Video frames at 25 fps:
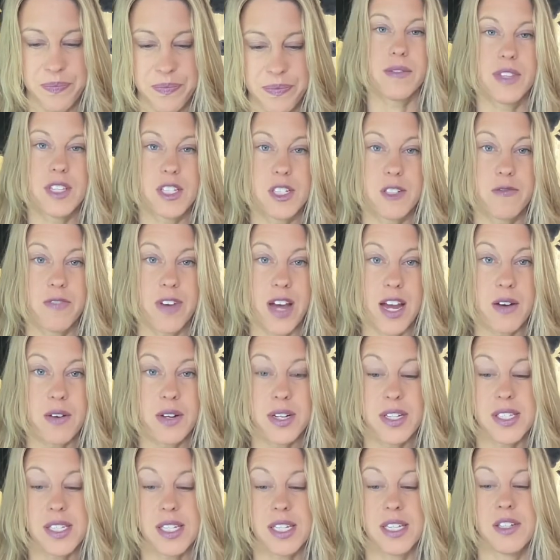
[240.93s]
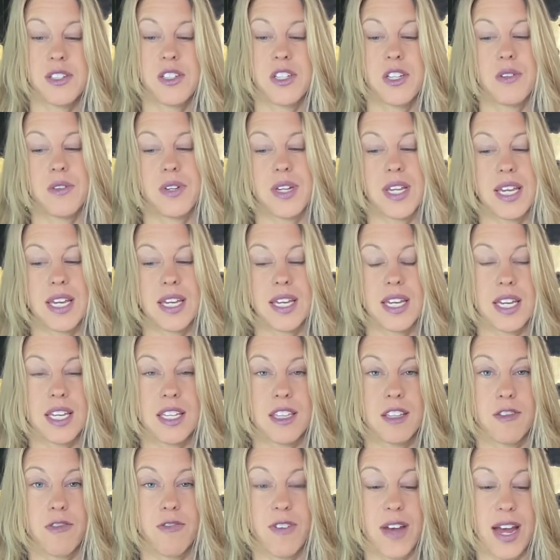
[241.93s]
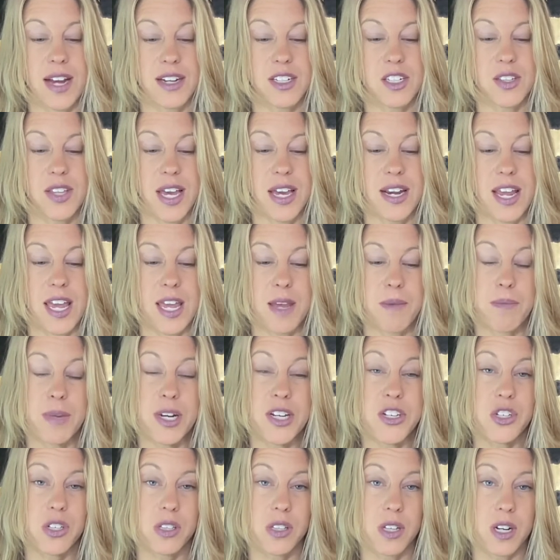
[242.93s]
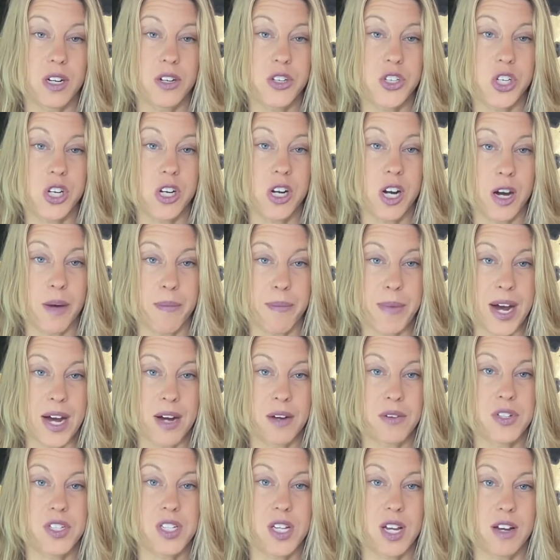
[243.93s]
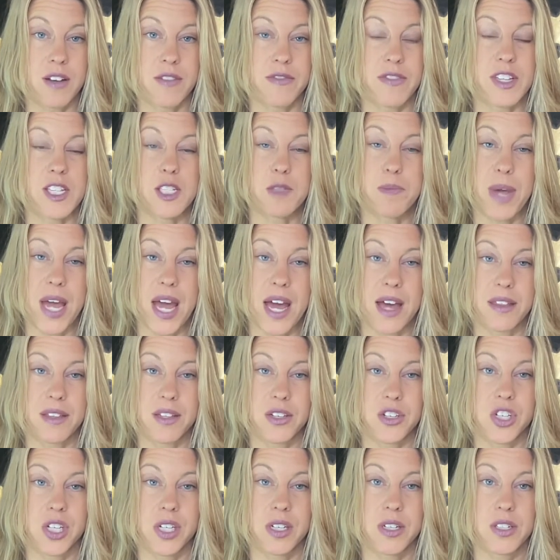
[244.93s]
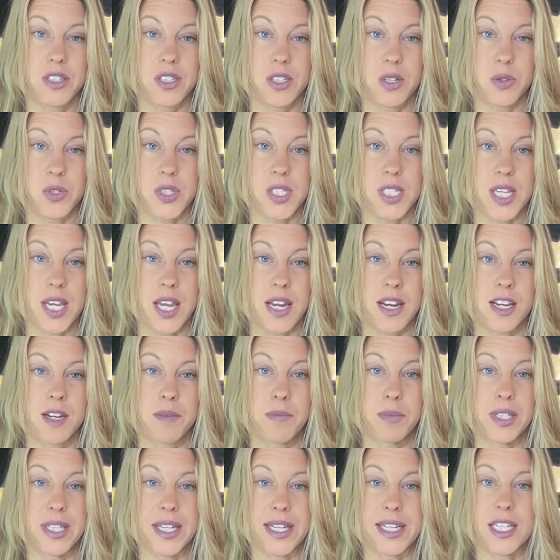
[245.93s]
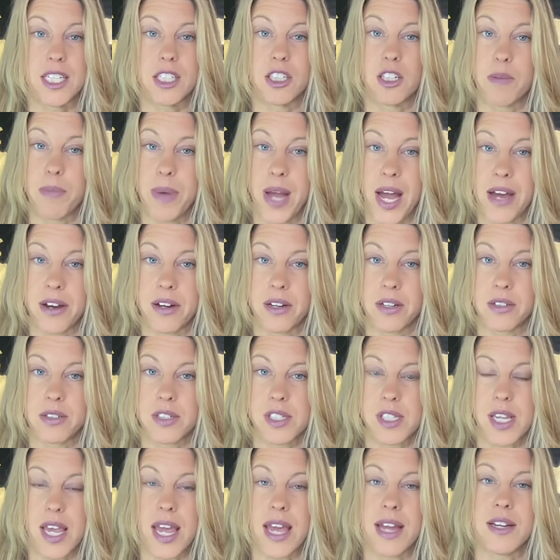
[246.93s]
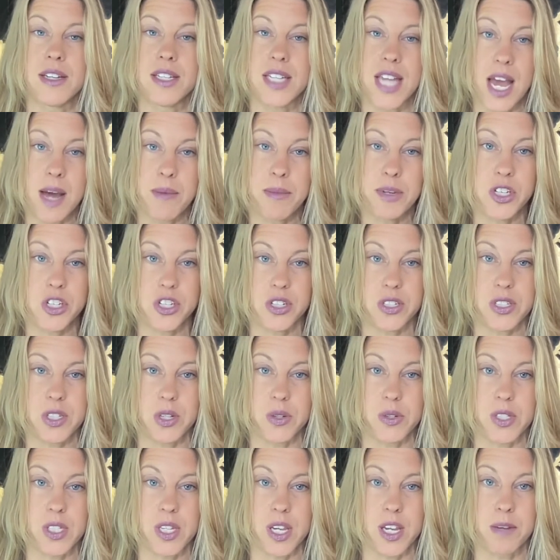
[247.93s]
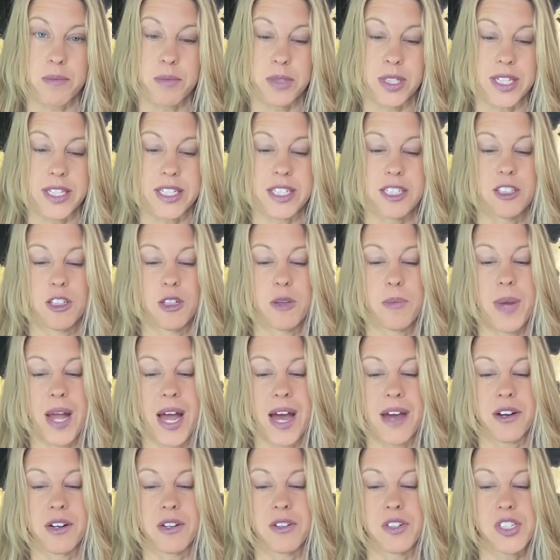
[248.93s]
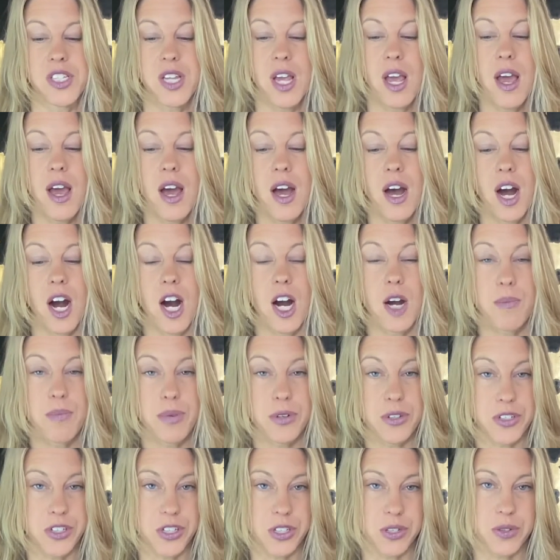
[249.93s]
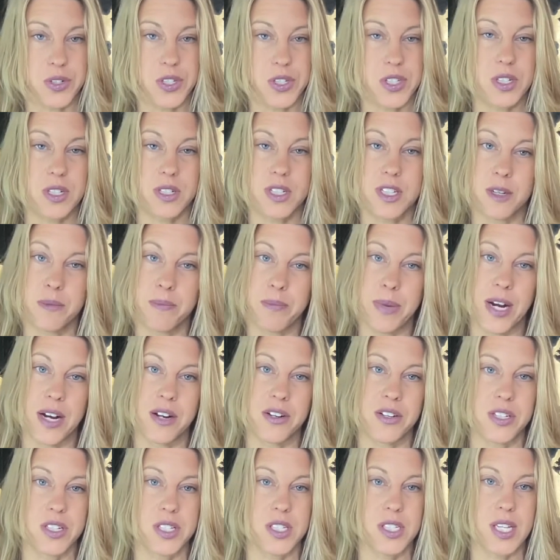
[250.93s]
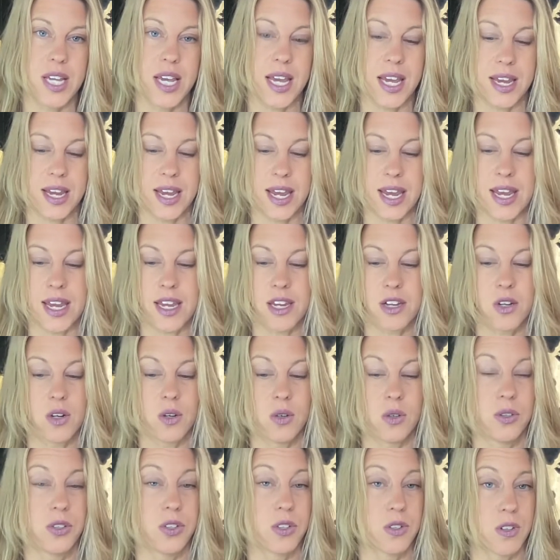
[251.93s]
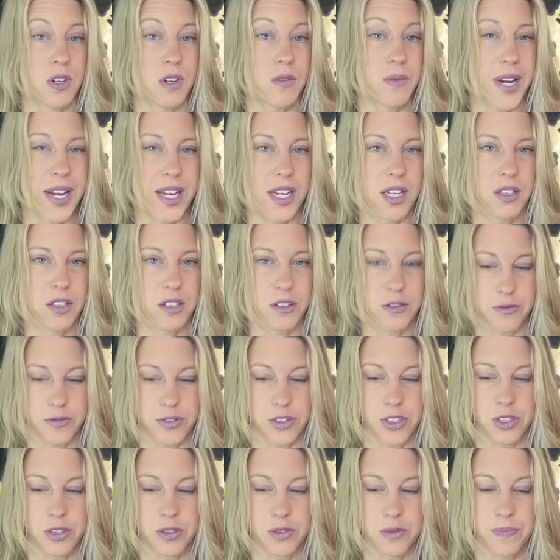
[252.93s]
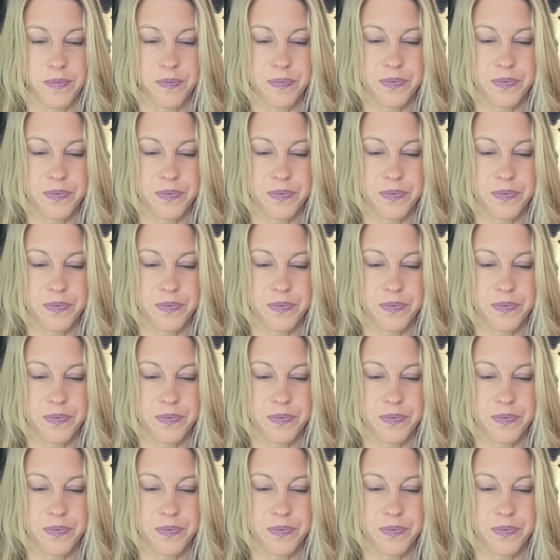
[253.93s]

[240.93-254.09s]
This virus is unique in the fact that a much larger amount of these pathogen-associated molecular patterns and damage-associated molecular patterns are produced compared to, say, a cold or a regular flu.